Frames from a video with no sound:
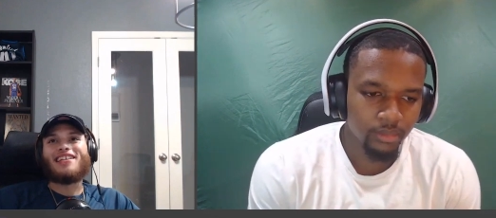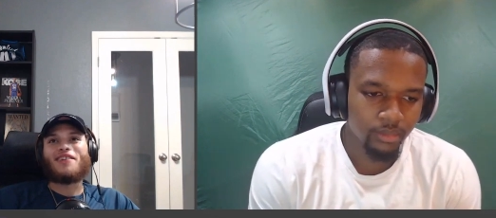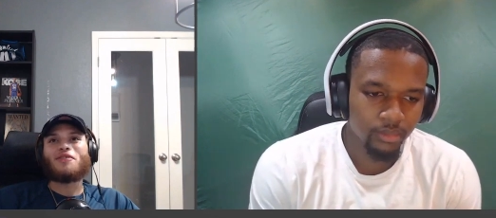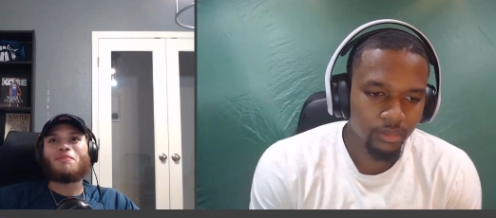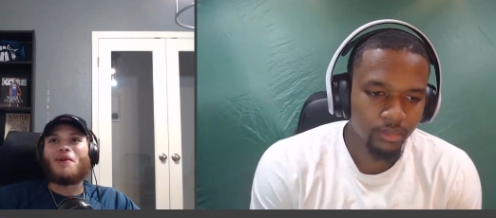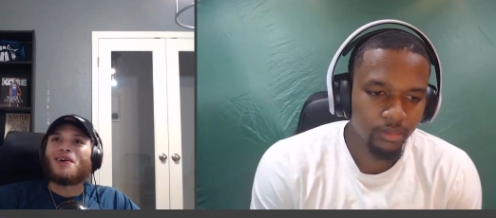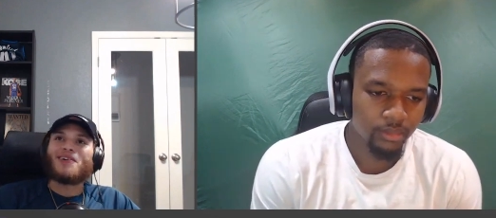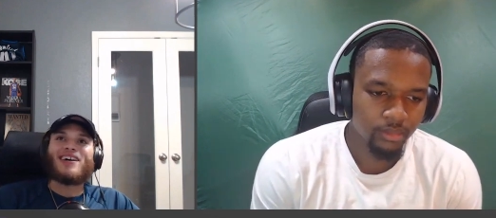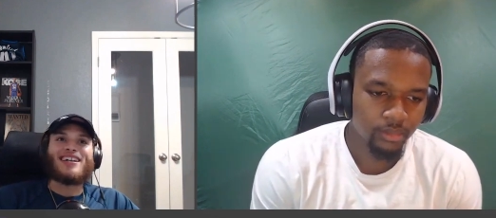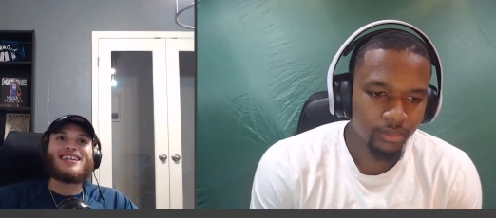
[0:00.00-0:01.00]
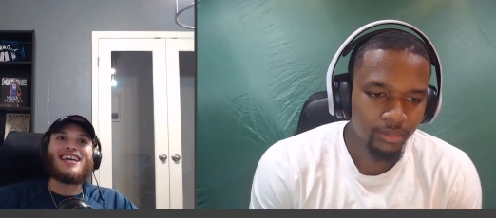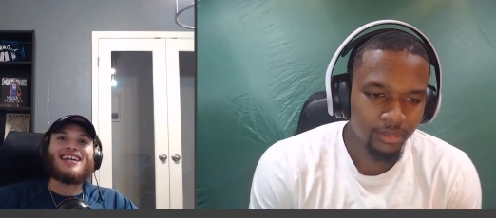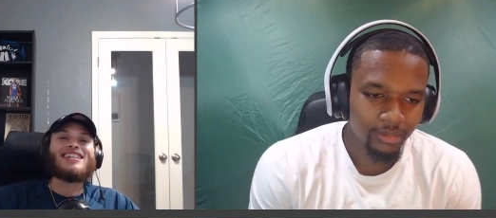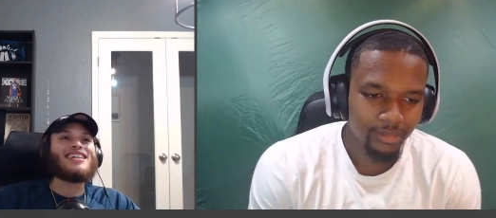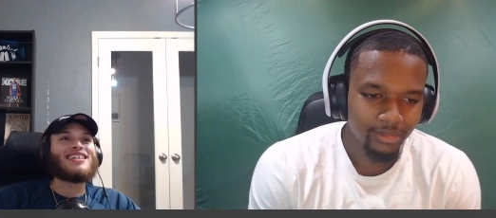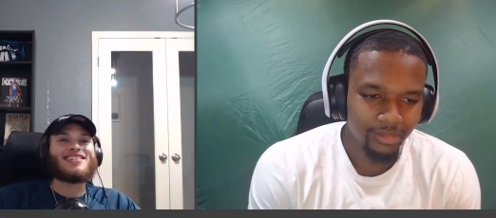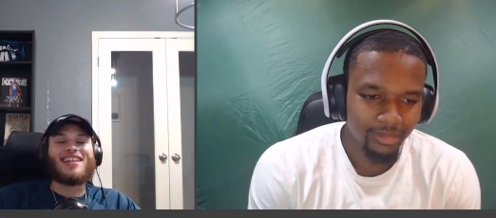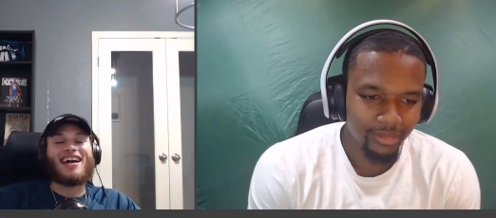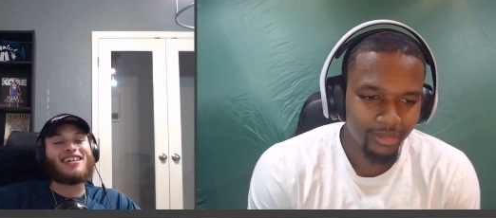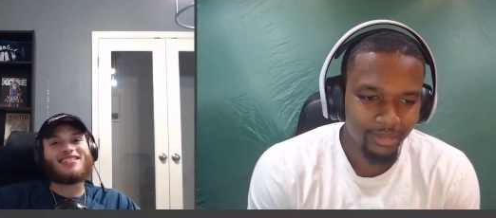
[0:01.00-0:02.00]
Speaker 1: Devin Booker ahead of KD is
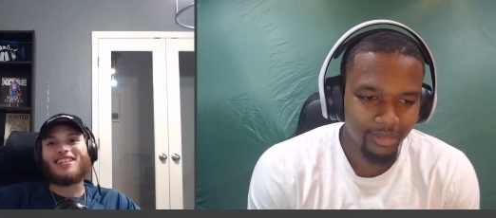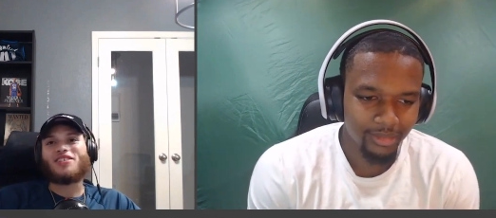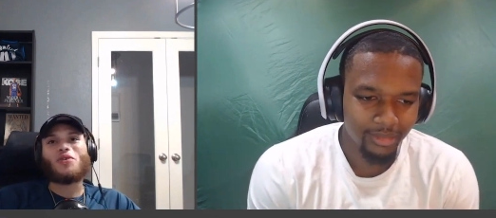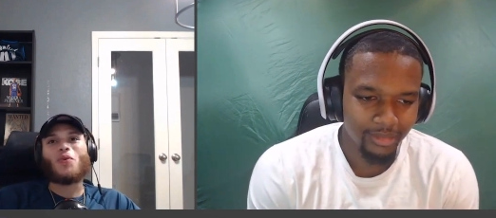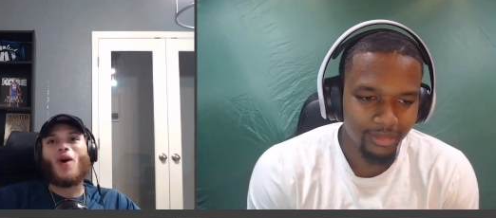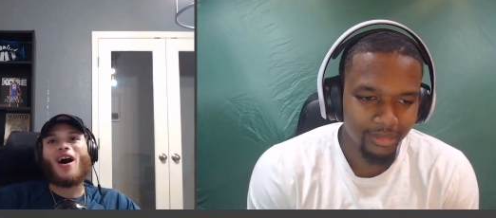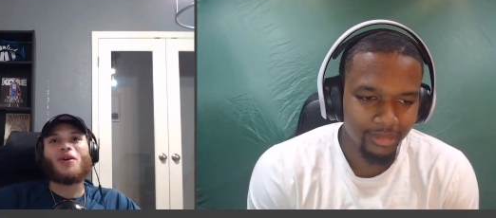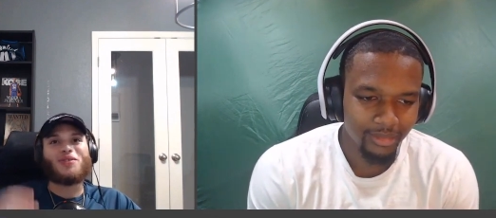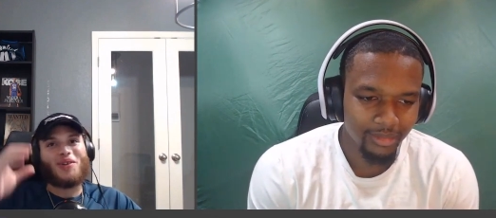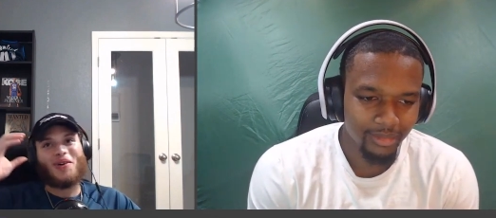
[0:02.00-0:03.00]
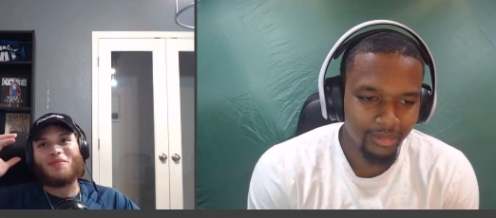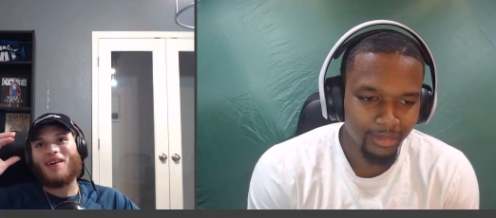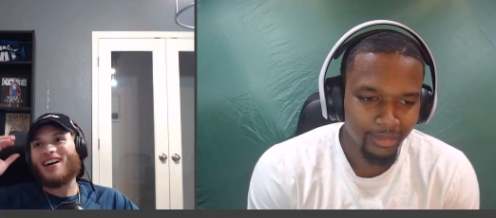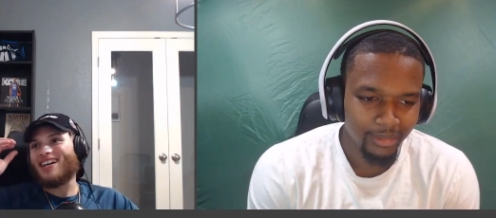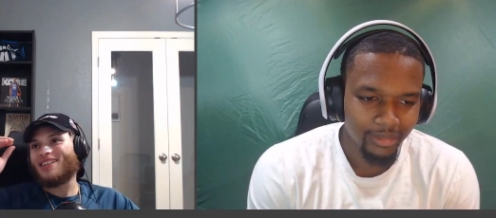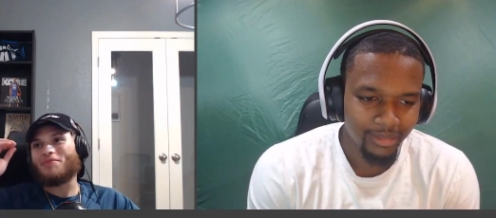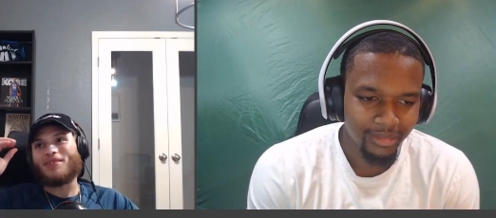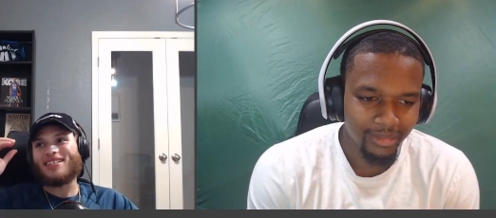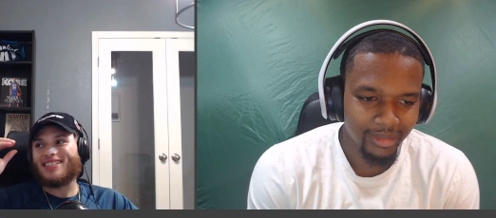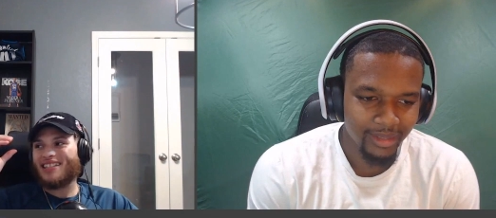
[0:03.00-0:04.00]
like it's a wild thought in my head,
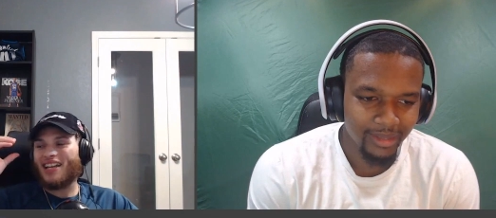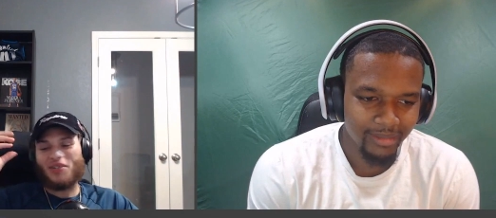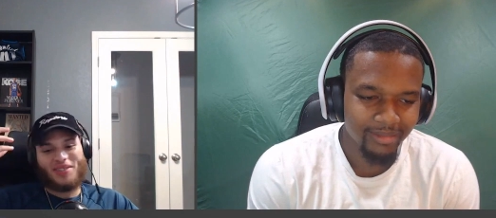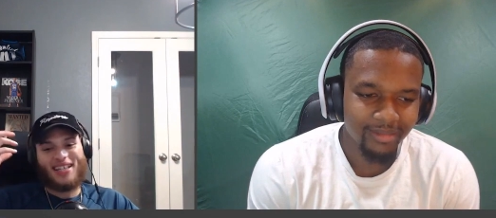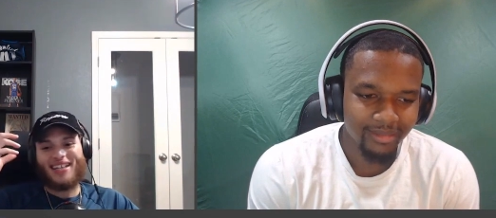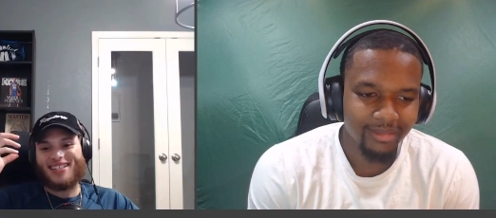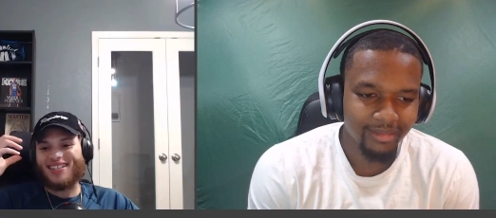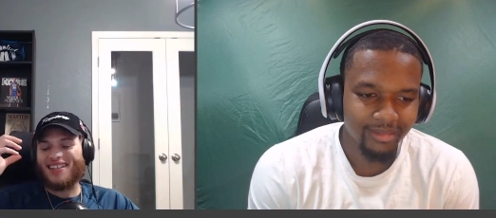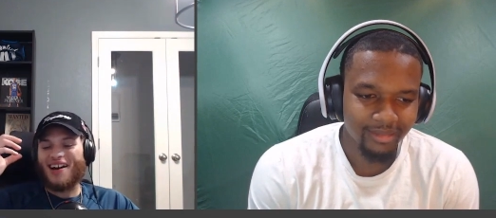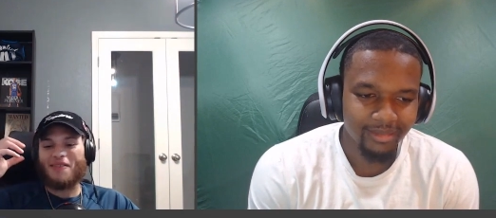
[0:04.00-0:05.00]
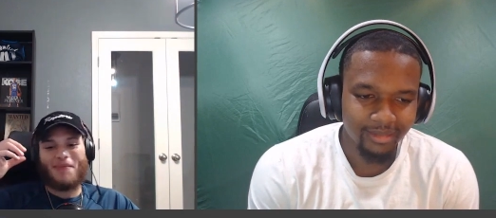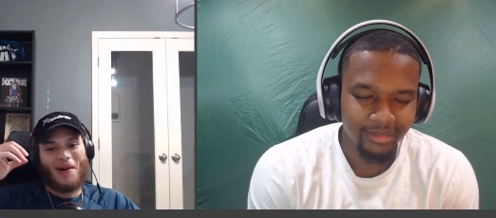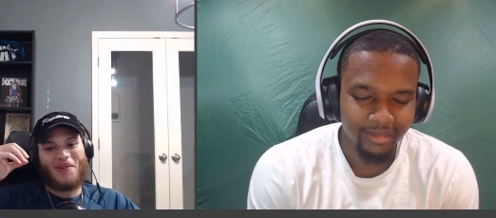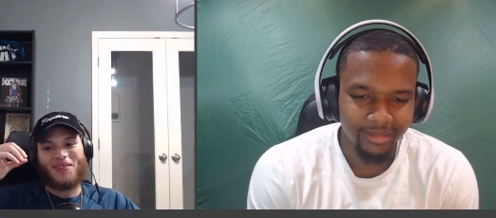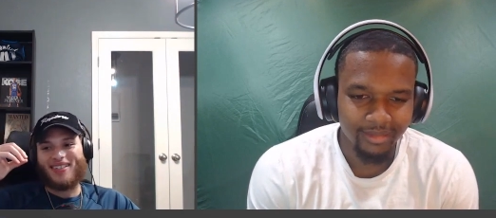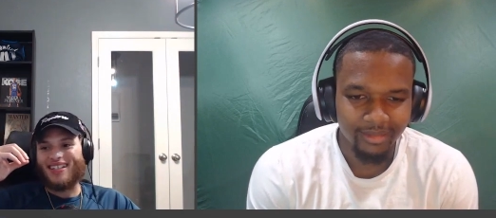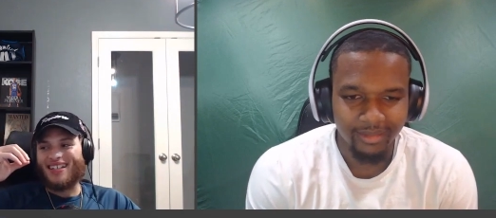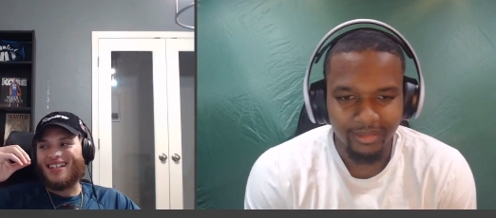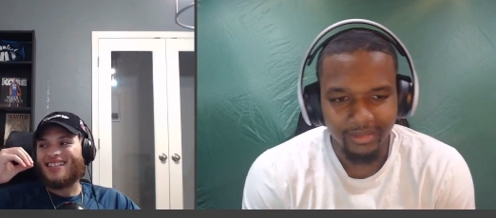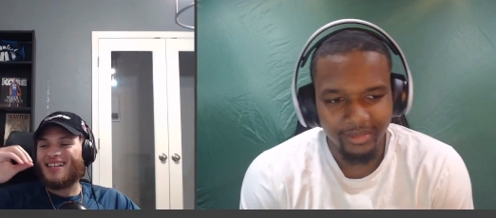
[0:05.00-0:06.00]
but it's like you said, it's a lot about
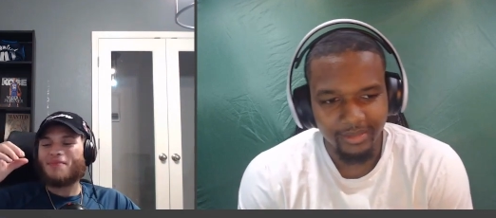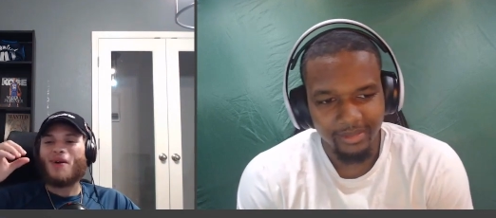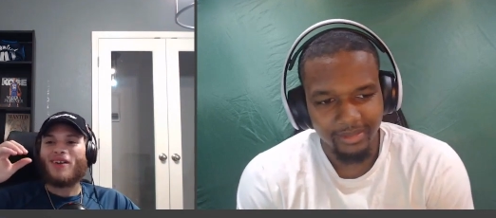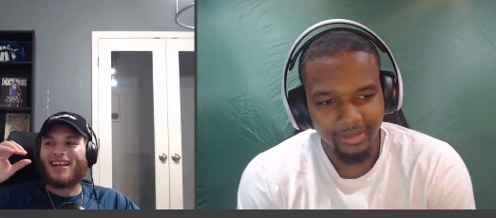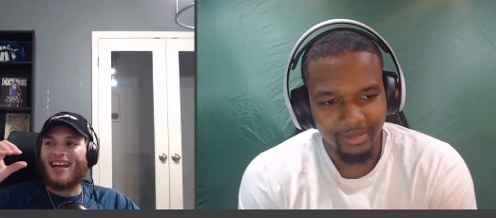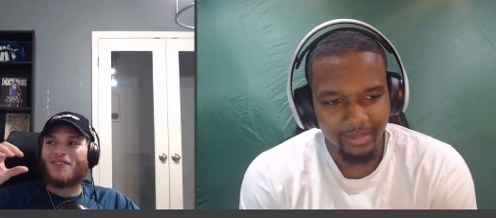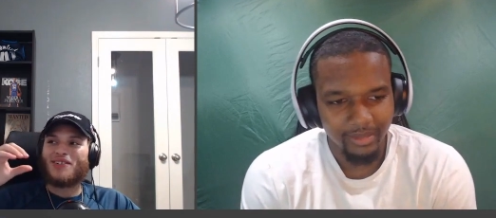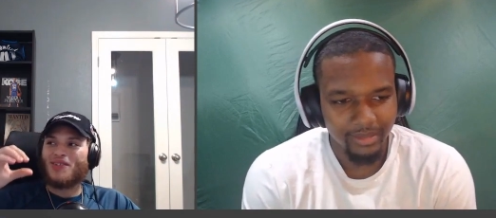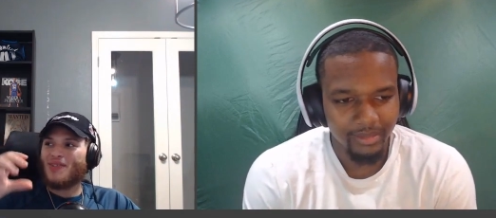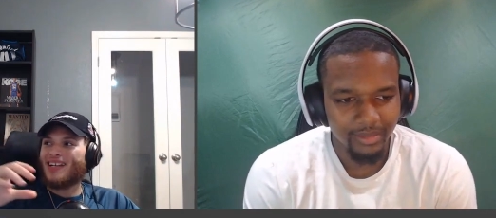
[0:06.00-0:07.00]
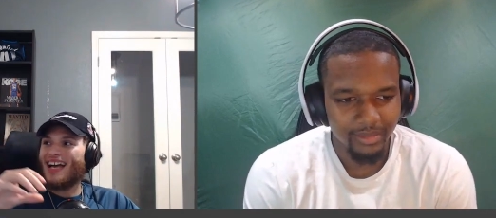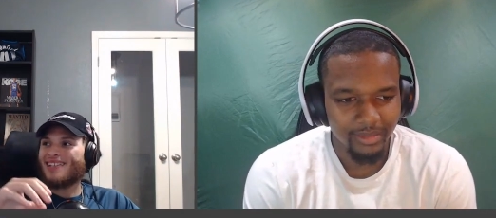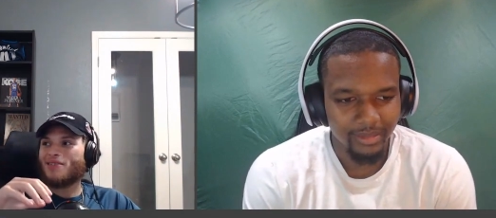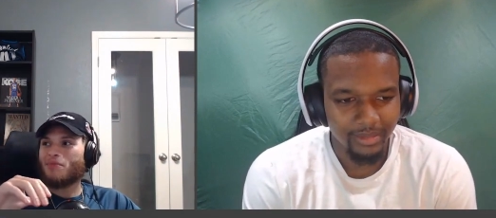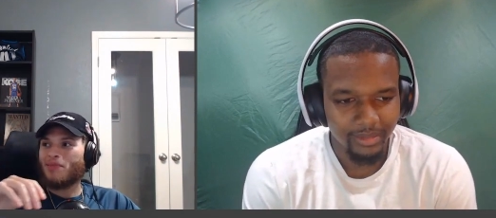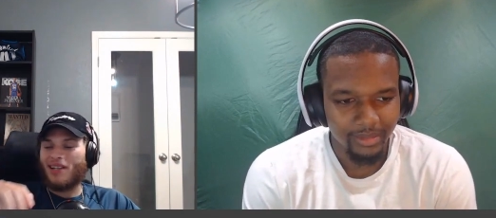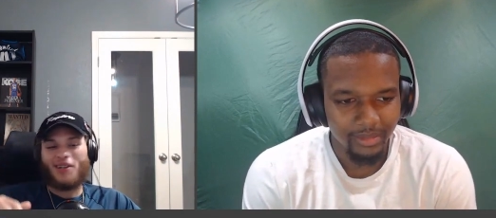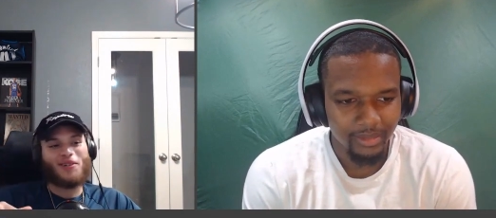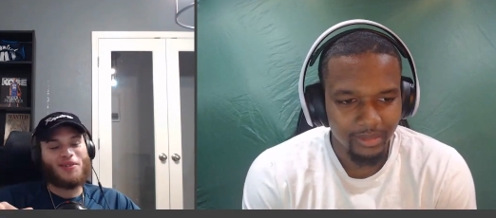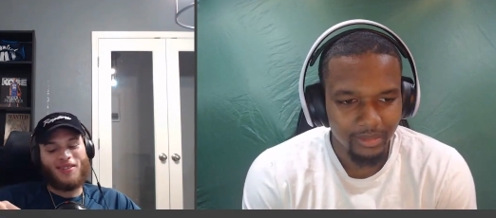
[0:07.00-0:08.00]
thinking about Kevin Durant as a
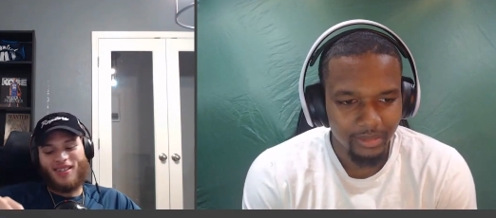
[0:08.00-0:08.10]
player